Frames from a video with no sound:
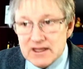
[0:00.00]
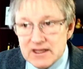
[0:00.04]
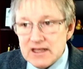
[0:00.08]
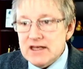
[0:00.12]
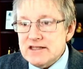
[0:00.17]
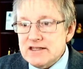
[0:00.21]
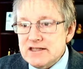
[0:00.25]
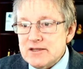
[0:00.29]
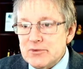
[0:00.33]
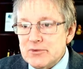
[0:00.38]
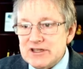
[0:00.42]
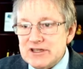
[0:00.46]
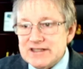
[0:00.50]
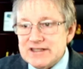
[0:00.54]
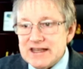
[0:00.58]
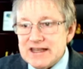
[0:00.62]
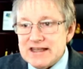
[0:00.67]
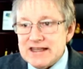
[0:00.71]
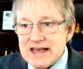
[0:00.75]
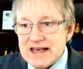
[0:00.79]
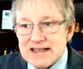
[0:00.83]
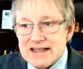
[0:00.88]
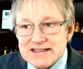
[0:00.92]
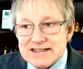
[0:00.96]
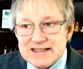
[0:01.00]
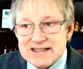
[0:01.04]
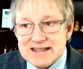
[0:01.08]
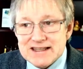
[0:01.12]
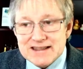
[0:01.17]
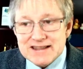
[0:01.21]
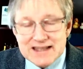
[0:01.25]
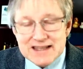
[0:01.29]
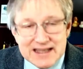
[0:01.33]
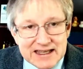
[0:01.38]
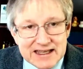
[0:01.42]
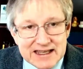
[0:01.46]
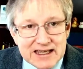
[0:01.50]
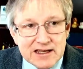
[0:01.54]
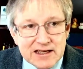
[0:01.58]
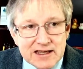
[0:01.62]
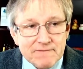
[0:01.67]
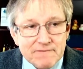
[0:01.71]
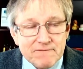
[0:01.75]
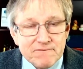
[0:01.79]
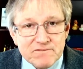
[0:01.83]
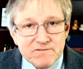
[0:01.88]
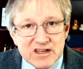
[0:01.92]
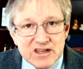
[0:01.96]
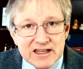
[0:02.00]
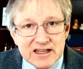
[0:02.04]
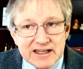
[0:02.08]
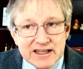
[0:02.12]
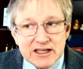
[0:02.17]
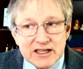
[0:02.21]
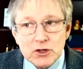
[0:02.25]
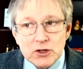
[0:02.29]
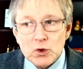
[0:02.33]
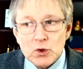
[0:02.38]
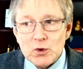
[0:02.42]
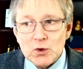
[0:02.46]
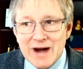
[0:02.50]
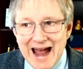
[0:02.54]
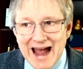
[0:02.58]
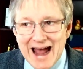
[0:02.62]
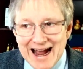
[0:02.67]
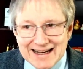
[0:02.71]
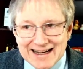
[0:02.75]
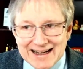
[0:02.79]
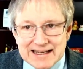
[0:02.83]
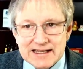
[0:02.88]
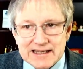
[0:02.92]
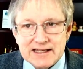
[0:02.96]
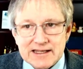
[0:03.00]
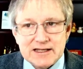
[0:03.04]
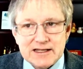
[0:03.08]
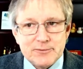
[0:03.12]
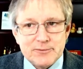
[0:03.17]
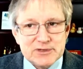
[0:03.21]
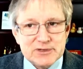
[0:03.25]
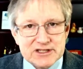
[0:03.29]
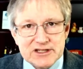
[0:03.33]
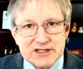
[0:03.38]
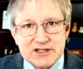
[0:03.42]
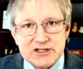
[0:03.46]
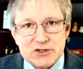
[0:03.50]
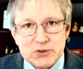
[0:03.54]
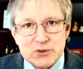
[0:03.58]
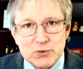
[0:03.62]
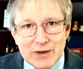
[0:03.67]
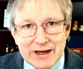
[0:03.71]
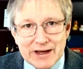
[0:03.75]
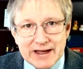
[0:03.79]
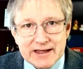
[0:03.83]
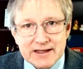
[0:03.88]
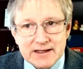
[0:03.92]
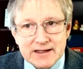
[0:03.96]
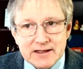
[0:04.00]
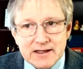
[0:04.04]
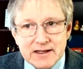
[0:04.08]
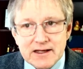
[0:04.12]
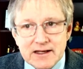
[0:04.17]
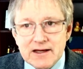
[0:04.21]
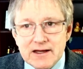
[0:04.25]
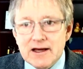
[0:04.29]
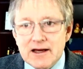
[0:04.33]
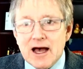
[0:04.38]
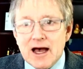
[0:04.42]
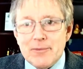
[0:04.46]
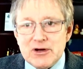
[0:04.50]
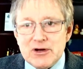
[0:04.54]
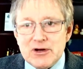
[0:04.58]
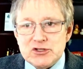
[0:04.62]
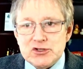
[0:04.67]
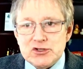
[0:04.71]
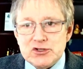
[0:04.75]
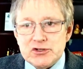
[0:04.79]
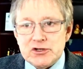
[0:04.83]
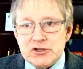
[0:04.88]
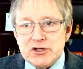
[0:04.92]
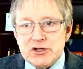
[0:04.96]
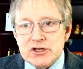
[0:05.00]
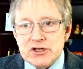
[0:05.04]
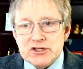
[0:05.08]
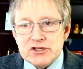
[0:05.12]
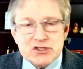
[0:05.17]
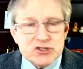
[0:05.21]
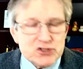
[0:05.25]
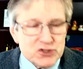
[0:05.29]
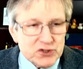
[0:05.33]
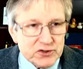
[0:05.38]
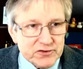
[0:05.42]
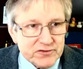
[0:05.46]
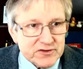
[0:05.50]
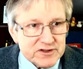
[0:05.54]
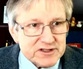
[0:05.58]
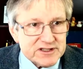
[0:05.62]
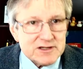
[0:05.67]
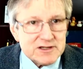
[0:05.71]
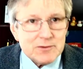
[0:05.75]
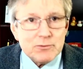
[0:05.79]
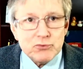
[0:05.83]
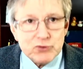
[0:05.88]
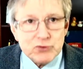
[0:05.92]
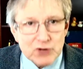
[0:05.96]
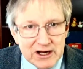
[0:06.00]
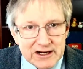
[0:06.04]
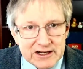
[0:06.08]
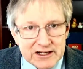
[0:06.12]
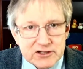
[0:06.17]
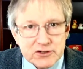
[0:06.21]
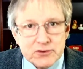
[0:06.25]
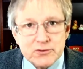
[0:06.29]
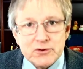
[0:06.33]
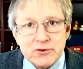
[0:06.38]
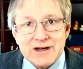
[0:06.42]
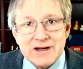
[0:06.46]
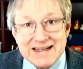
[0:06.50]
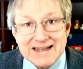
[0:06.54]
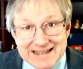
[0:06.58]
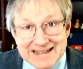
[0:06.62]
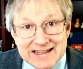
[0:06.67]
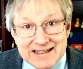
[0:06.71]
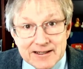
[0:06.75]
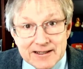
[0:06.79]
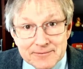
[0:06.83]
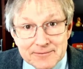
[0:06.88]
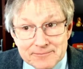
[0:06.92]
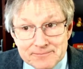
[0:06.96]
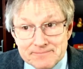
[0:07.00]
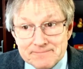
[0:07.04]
Someone to say yes to thinking, feeling, or acting in a particular way about your service, product, or idea.